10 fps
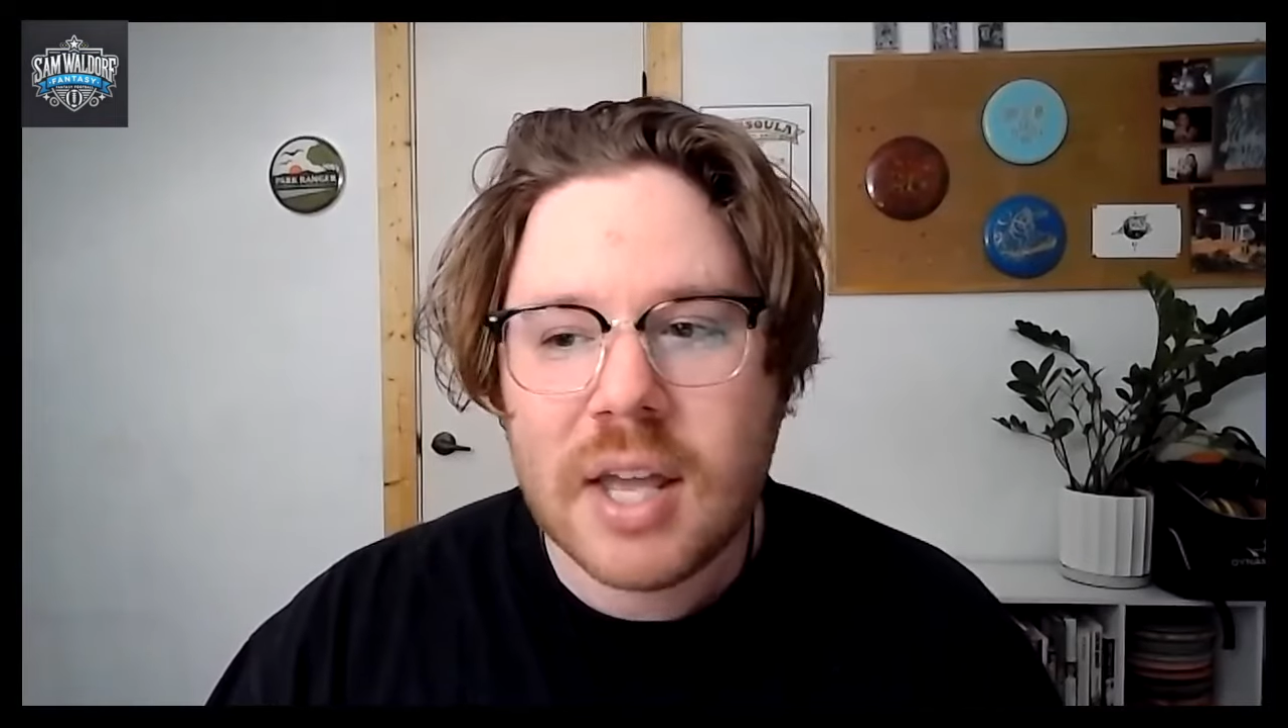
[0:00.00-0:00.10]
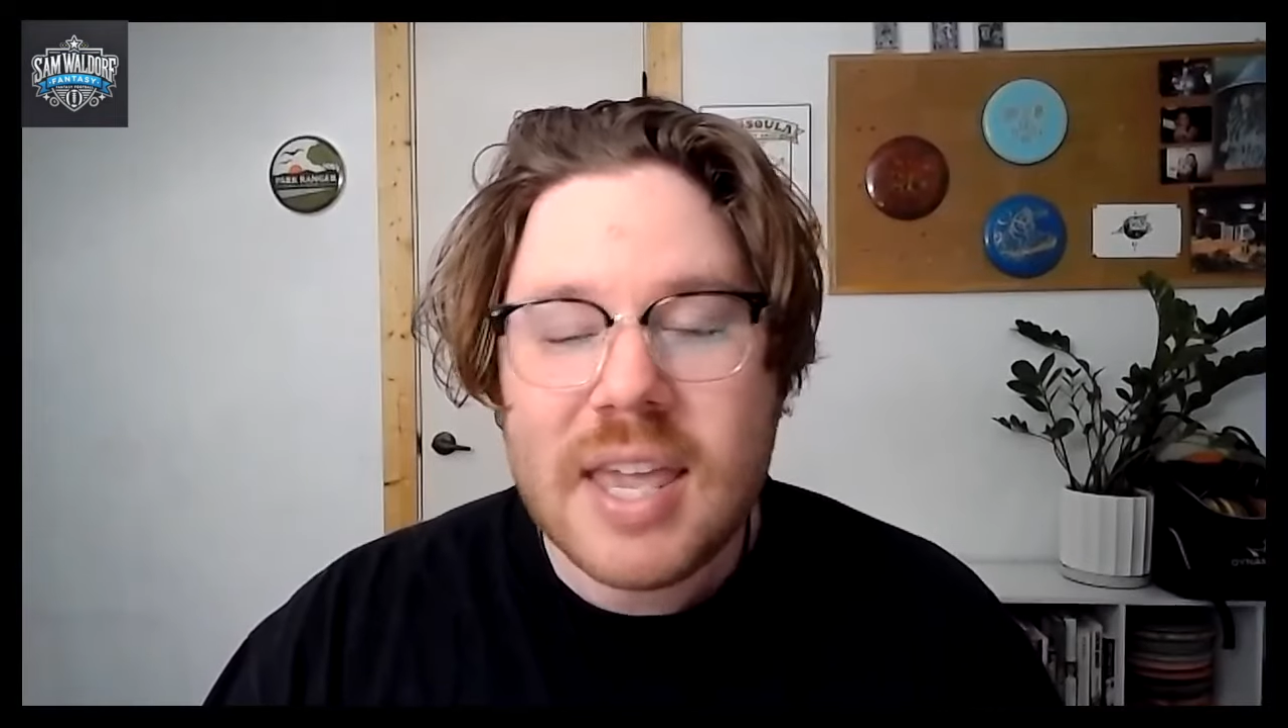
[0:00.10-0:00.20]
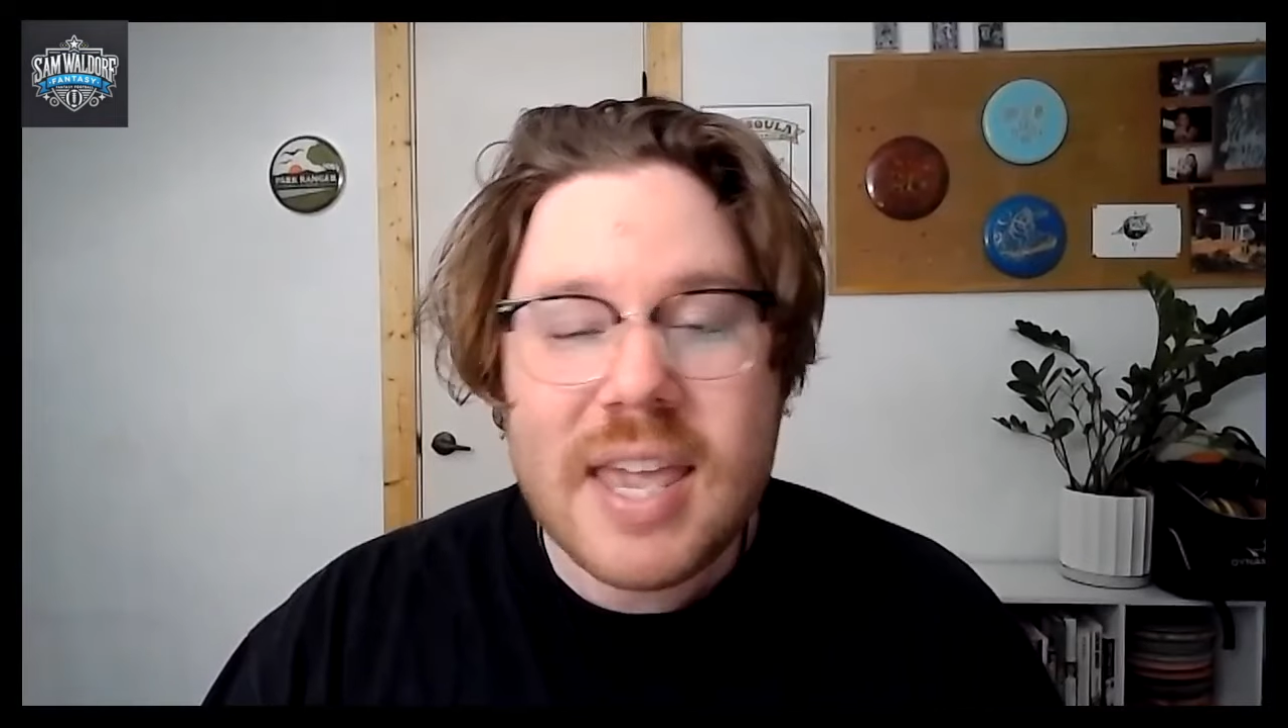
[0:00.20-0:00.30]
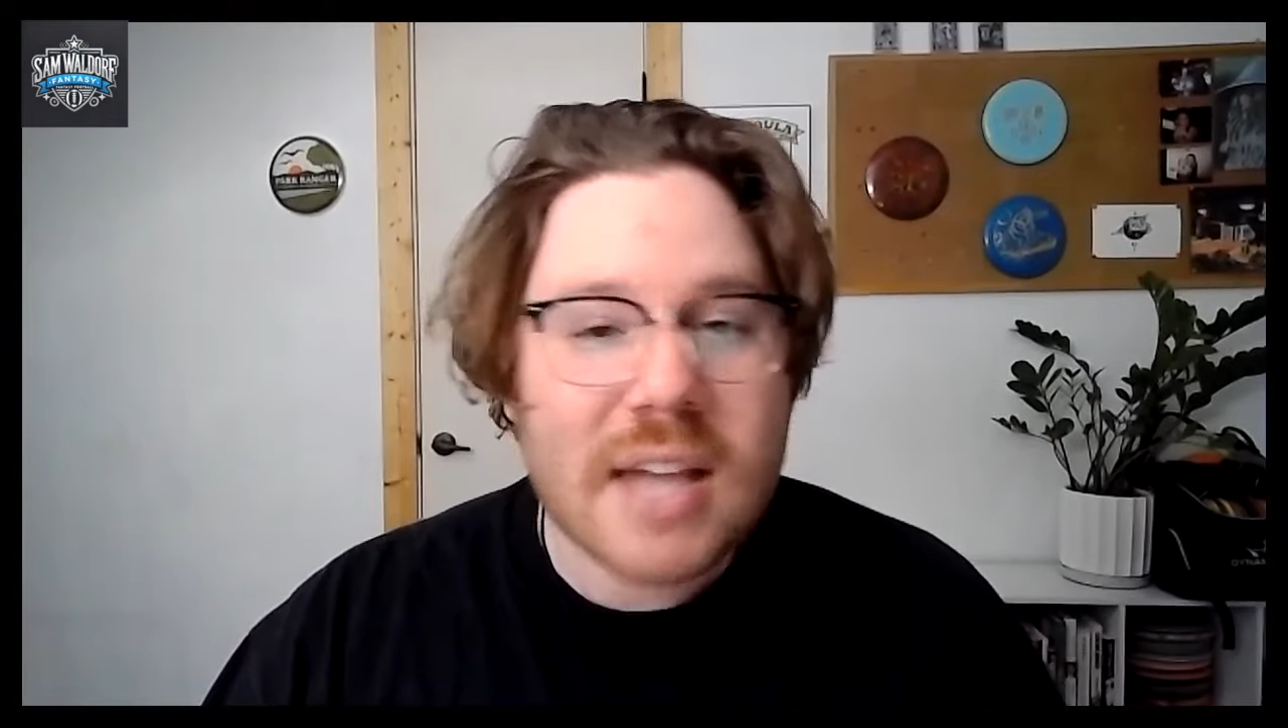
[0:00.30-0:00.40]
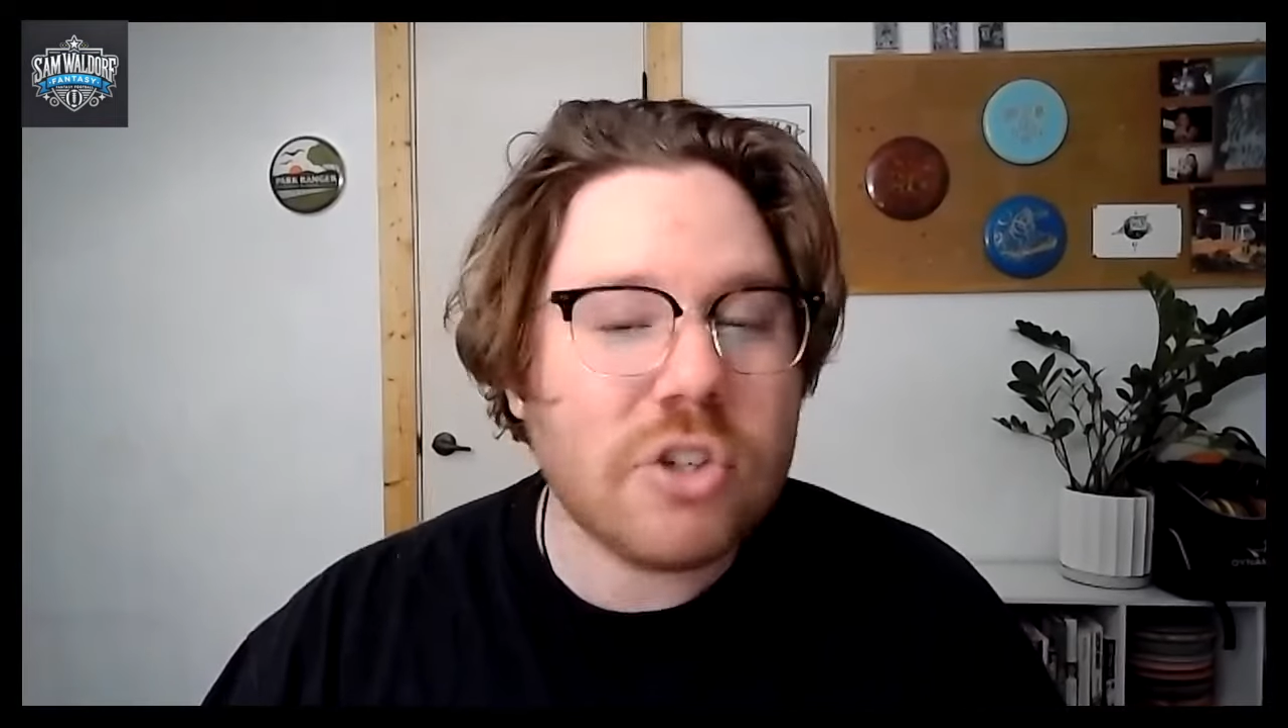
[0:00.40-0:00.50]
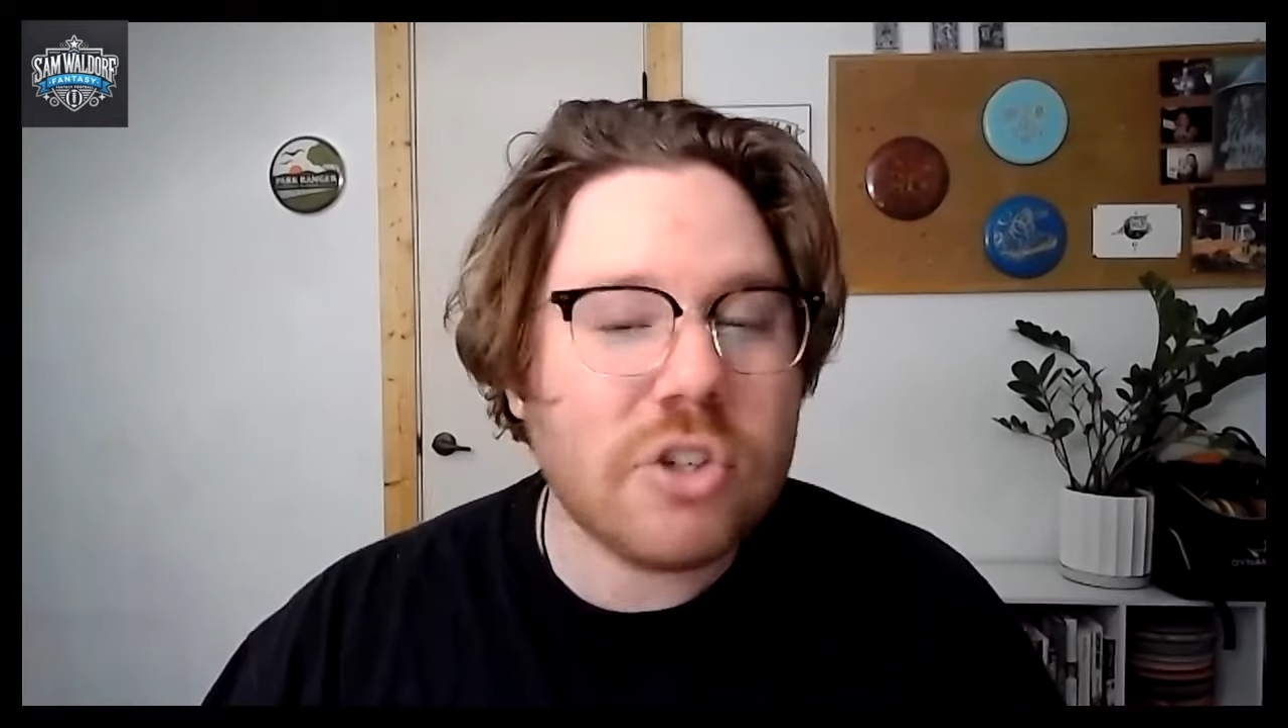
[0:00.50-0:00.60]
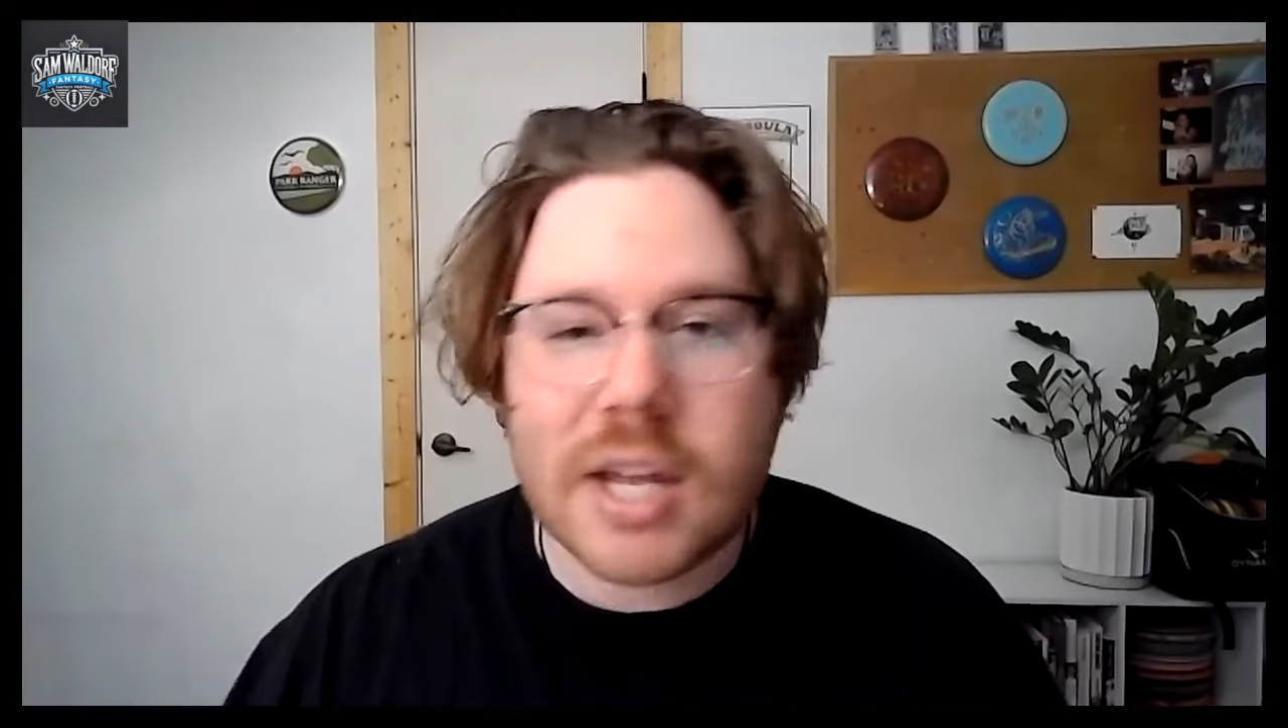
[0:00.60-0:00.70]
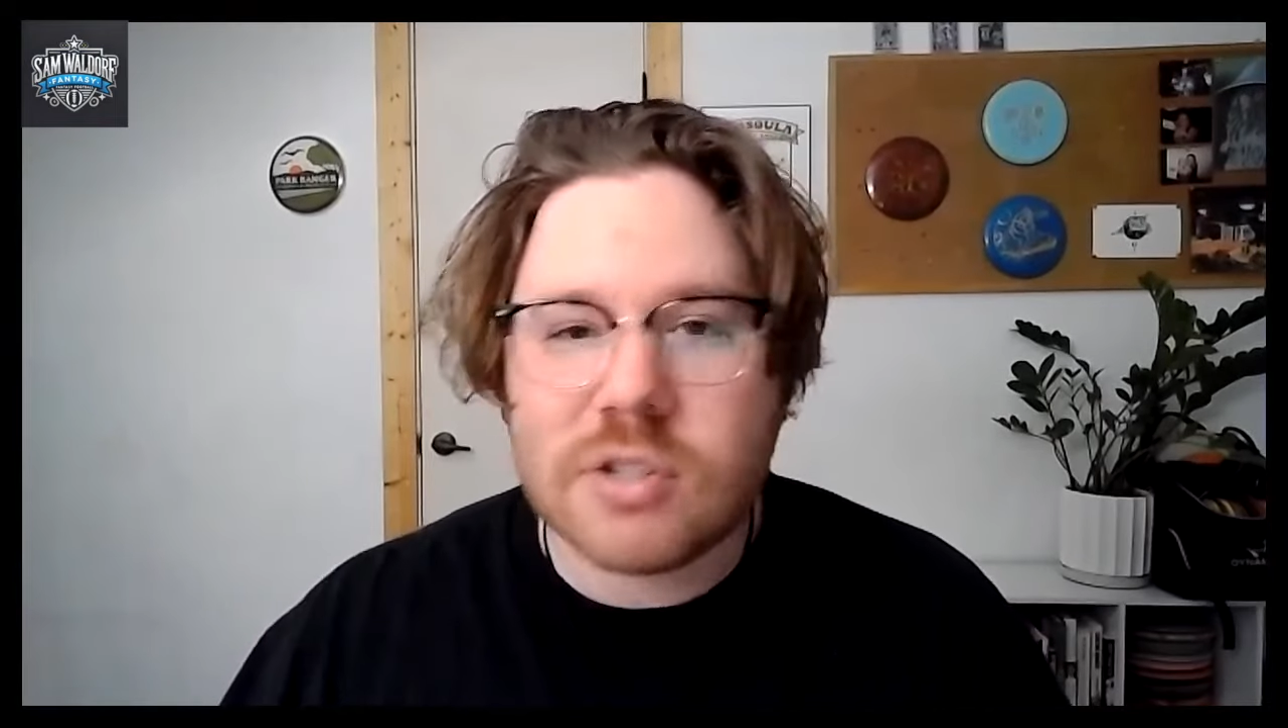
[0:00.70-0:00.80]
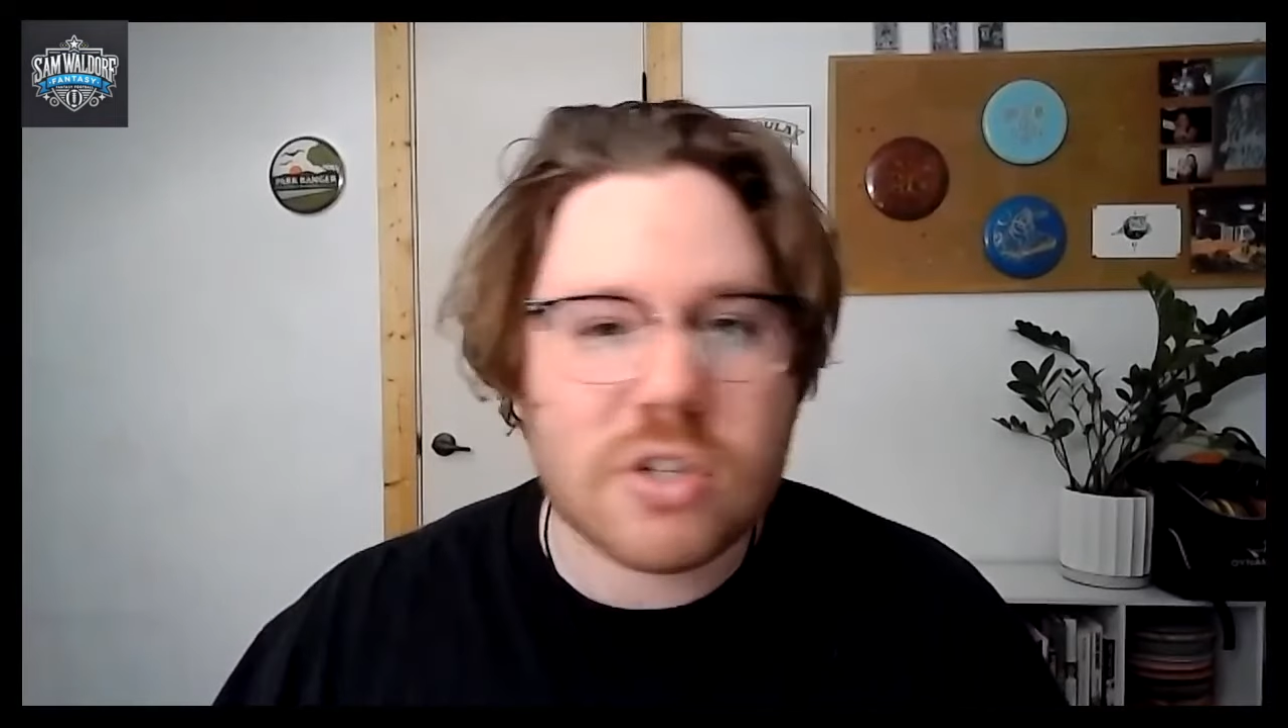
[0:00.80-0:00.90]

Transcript: he has a chance